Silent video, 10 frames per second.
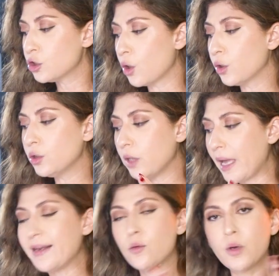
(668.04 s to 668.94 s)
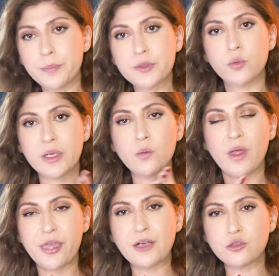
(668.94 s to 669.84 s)
So anywhere between
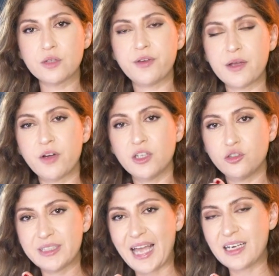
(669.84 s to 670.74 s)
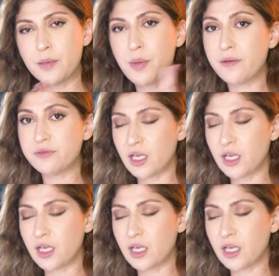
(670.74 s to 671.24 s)
1,500 and above,